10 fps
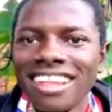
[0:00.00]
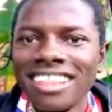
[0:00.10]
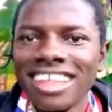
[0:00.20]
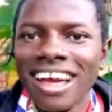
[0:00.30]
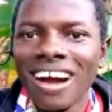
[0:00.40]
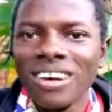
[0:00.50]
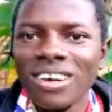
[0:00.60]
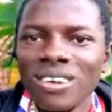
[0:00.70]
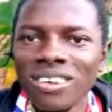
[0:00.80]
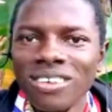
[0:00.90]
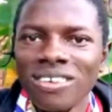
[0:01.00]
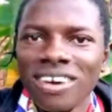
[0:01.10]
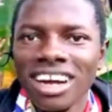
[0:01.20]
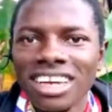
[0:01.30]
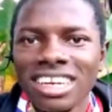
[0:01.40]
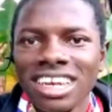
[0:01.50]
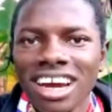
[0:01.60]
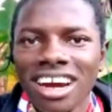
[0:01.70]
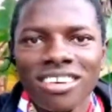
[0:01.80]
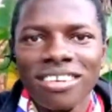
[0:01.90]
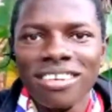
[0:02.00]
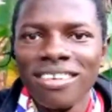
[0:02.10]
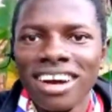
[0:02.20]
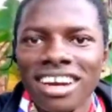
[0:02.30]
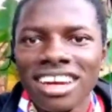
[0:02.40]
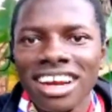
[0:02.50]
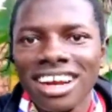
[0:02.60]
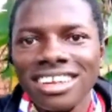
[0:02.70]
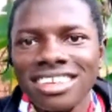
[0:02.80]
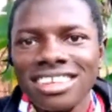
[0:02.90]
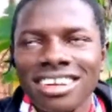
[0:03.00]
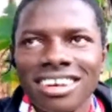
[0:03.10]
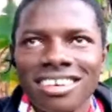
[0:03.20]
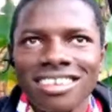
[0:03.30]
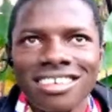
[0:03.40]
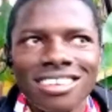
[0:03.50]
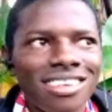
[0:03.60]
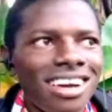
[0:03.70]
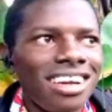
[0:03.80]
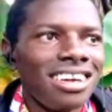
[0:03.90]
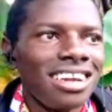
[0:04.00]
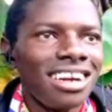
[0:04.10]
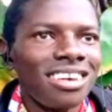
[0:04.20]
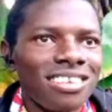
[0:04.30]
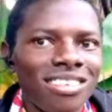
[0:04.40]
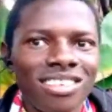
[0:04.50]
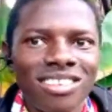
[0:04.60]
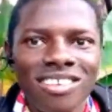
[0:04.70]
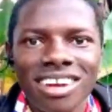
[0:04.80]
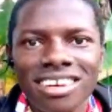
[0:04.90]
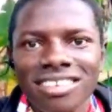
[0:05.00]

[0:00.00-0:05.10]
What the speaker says: They are good ones. They are good ones, guys. They are good ones. They are good ones.